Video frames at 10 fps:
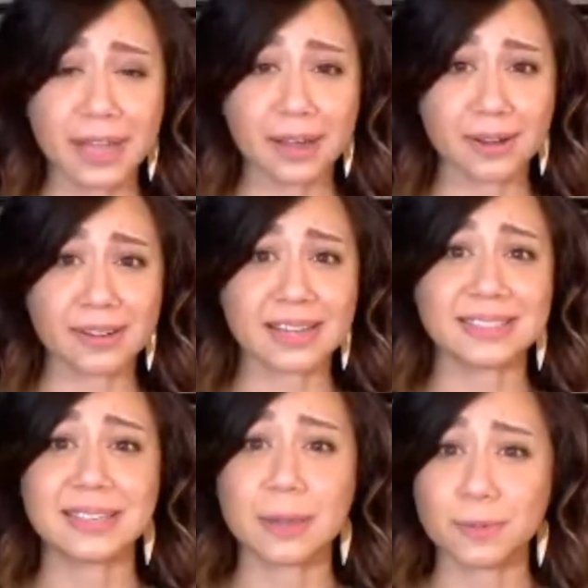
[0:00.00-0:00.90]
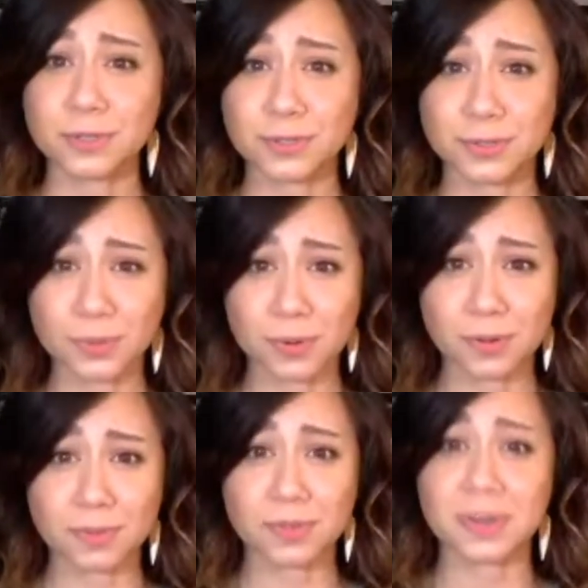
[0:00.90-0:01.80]
flared as temperatures
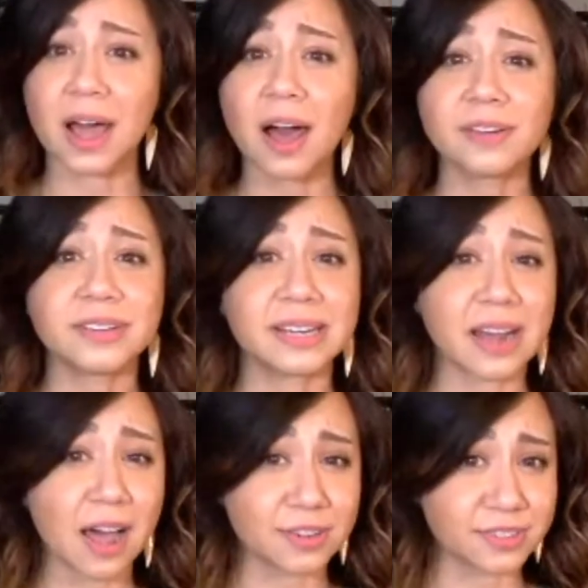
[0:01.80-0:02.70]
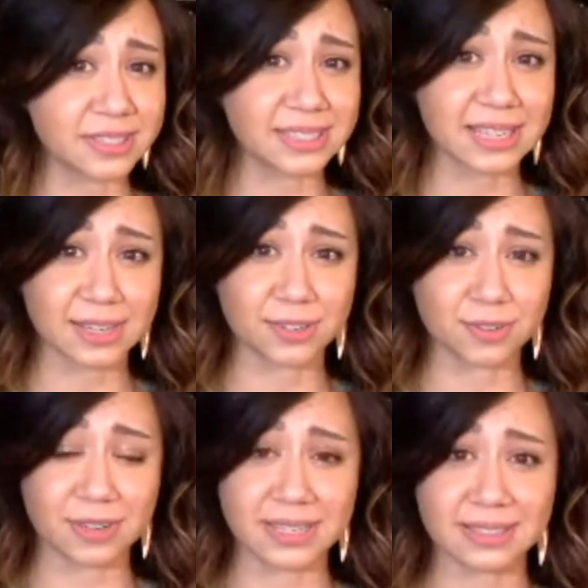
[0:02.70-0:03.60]
soared between 100 and 110
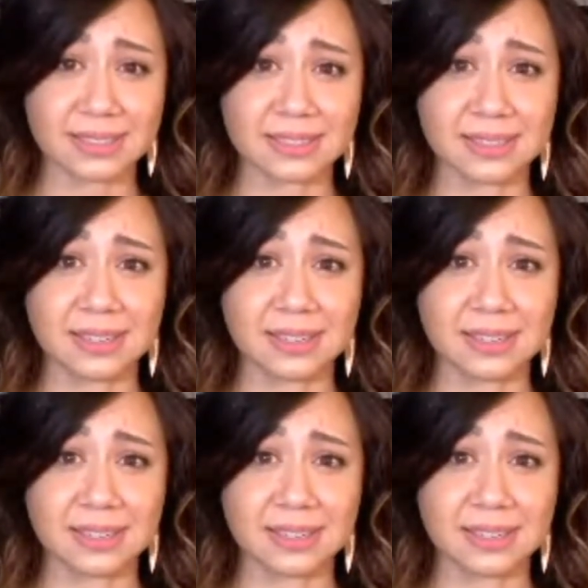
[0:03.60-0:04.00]
degrees,